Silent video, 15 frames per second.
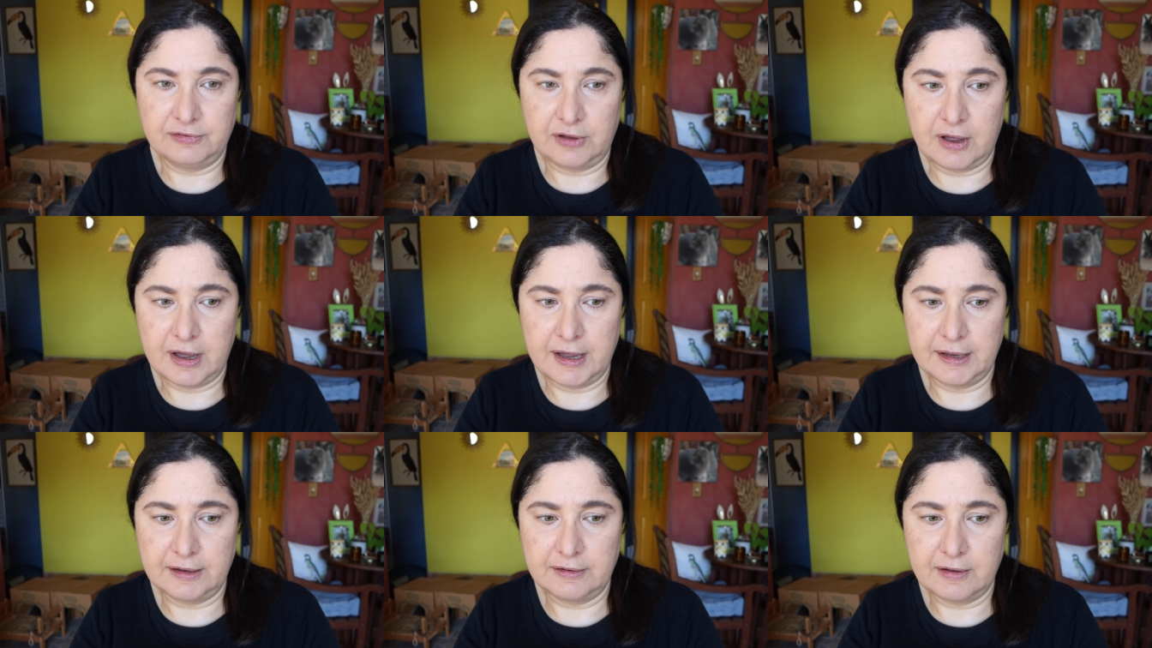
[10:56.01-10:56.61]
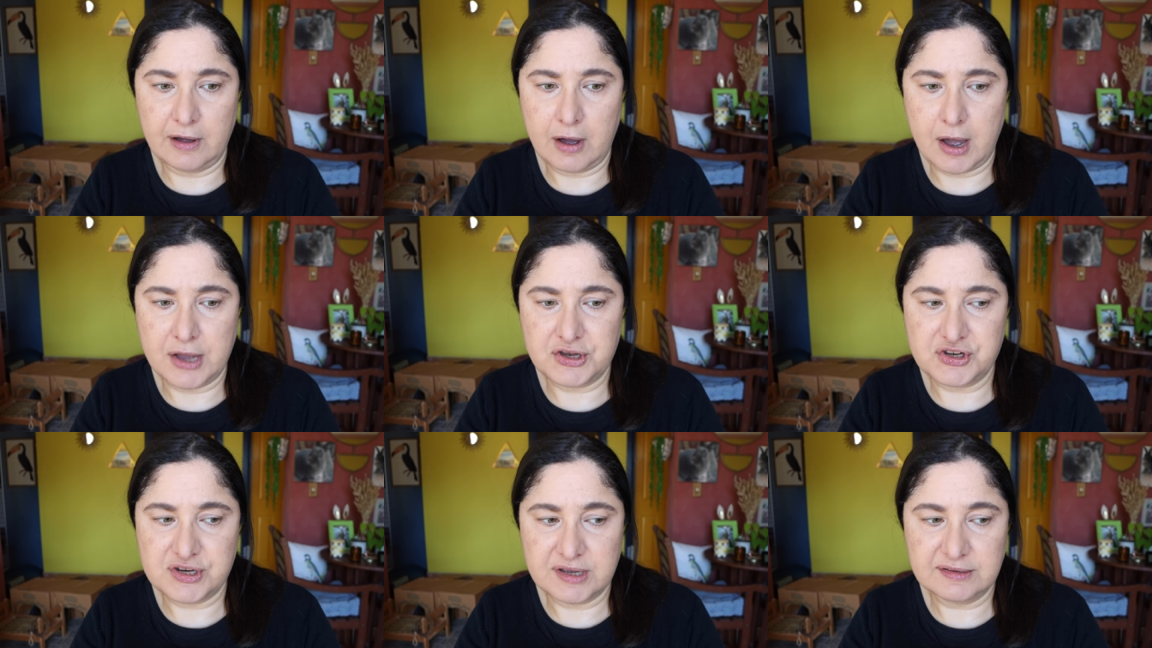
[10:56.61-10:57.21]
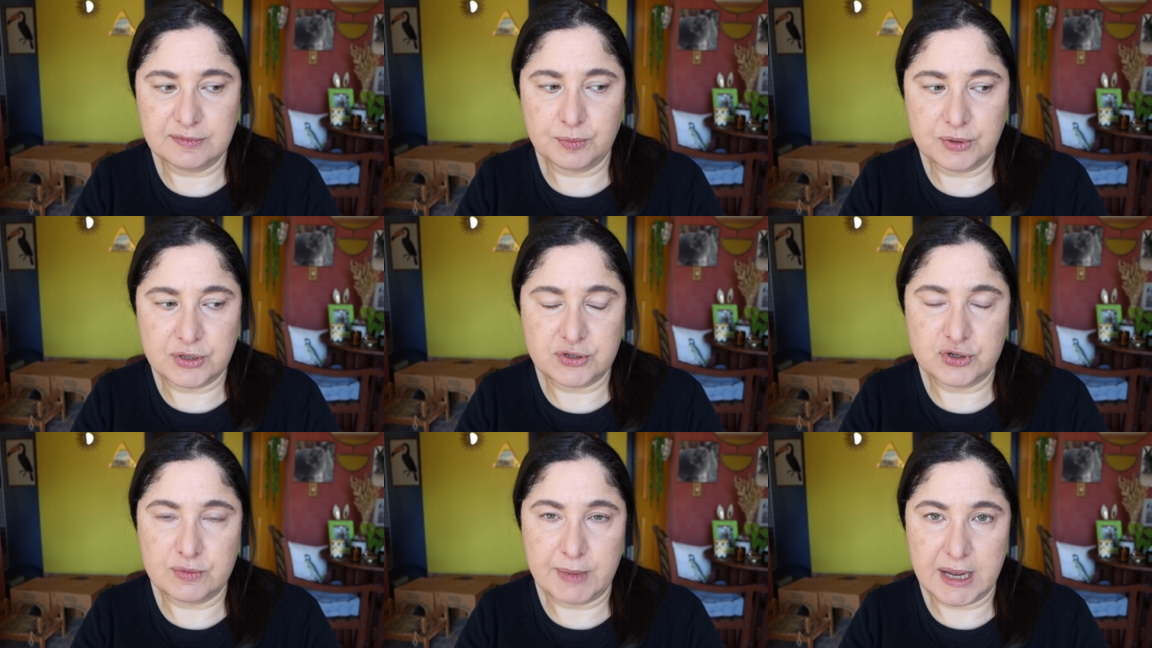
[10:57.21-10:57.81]
Like I just want
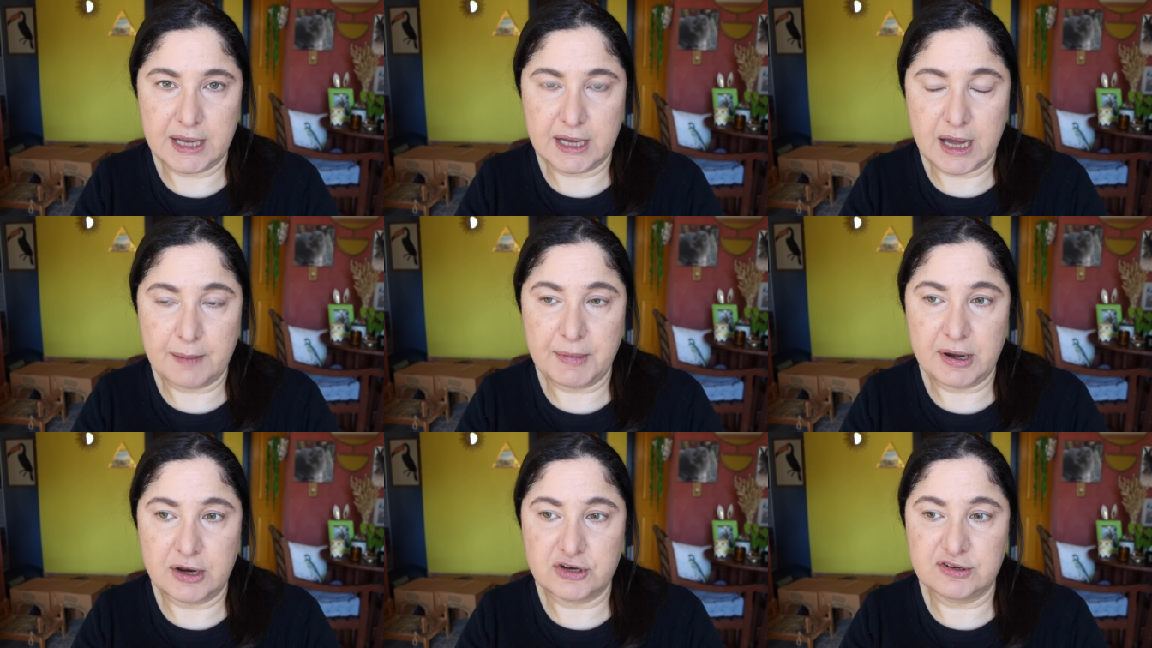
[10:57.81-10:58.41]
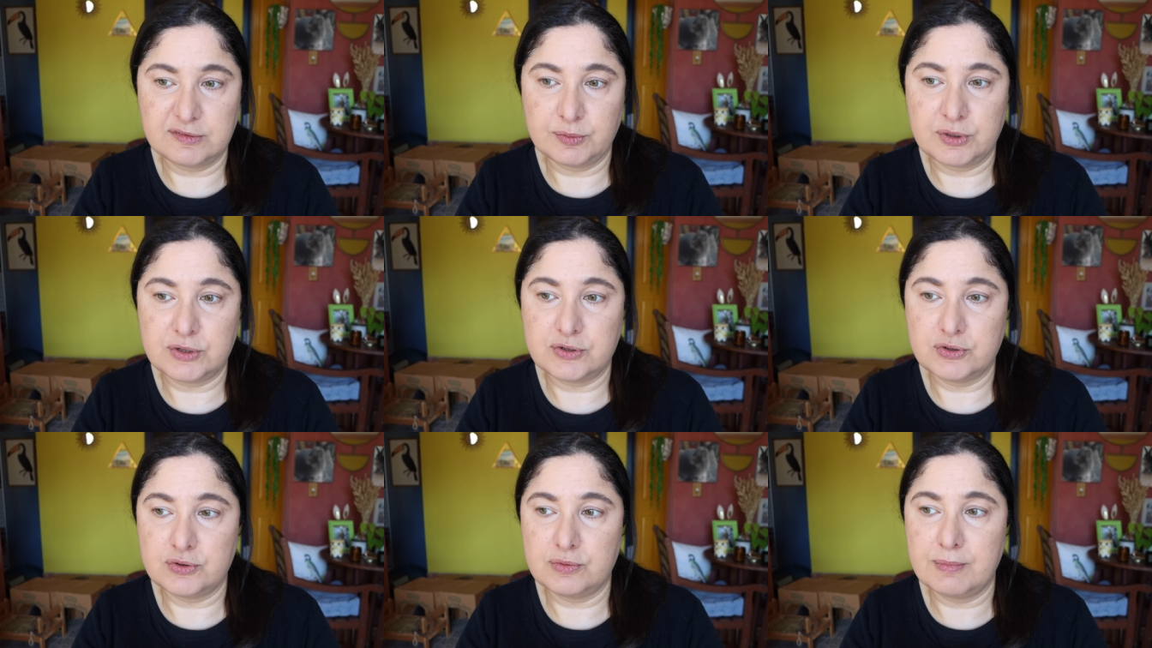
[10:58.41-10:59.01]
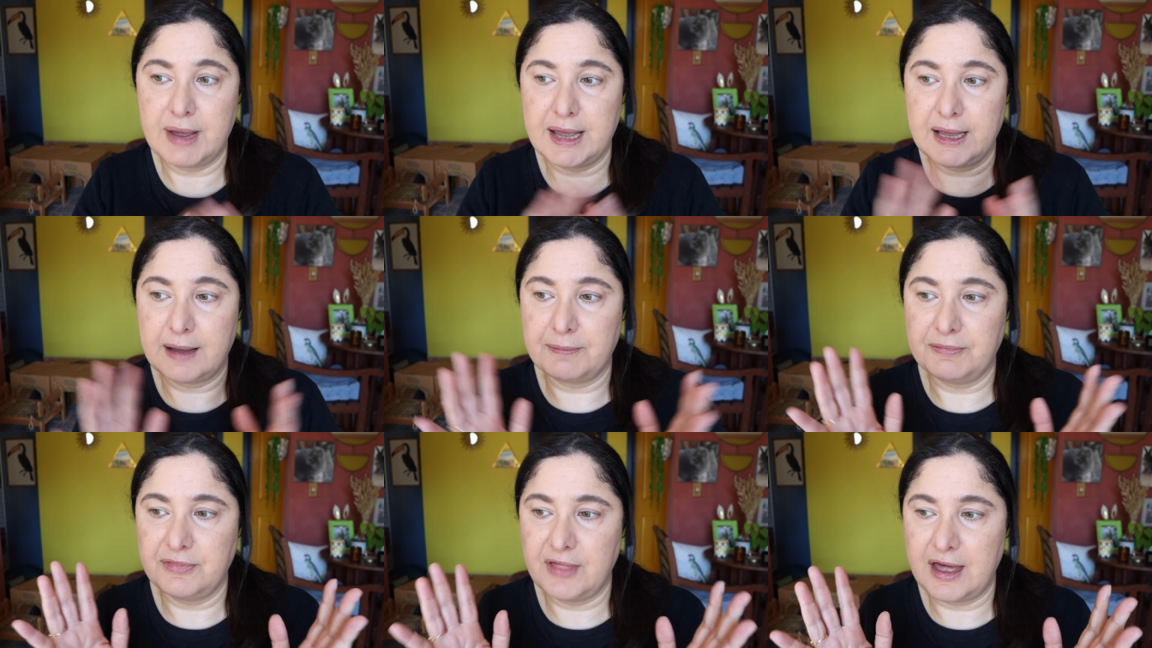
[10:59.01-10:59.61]
to do makeup and I just want to do
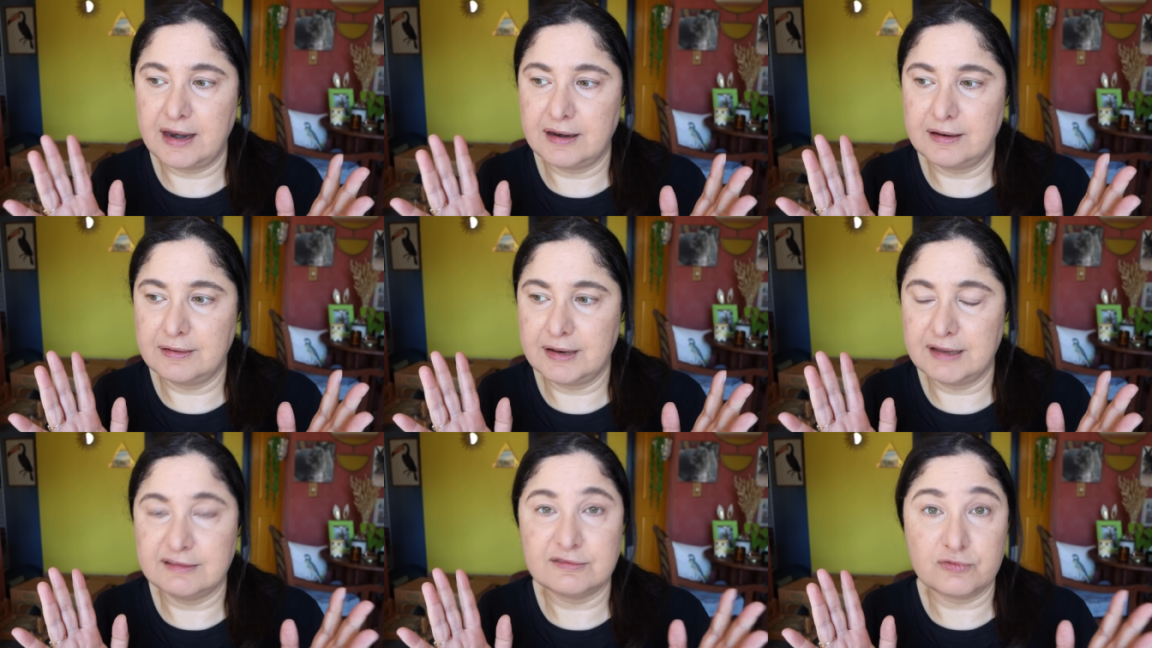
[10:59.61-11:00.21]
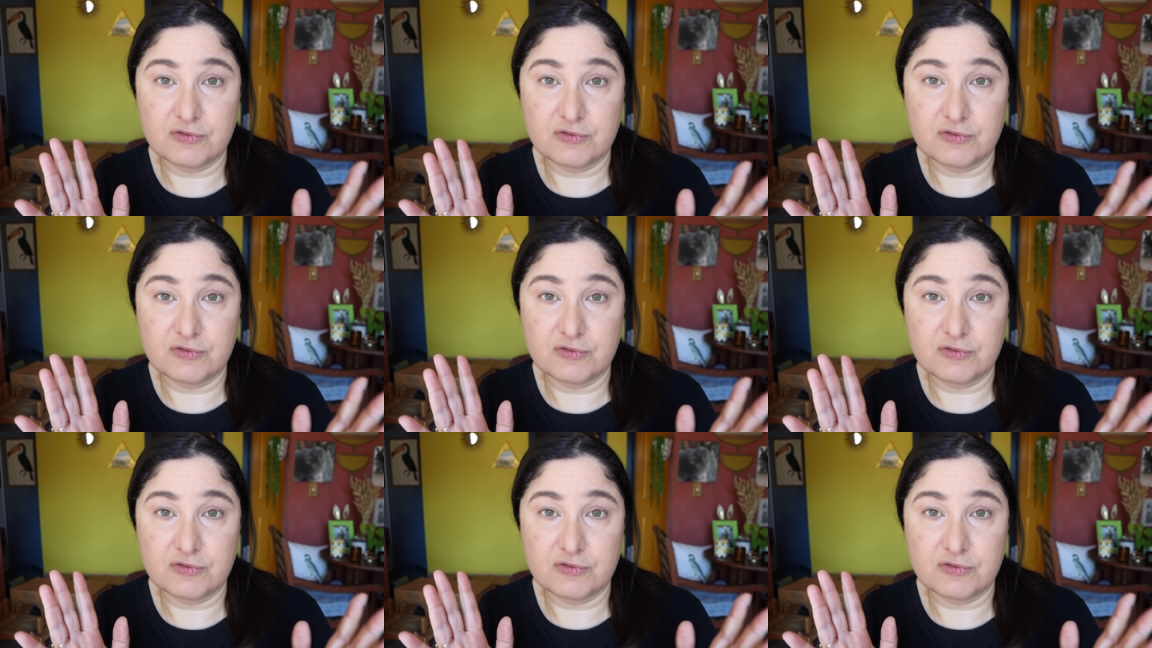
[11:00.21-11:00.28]
makeup that is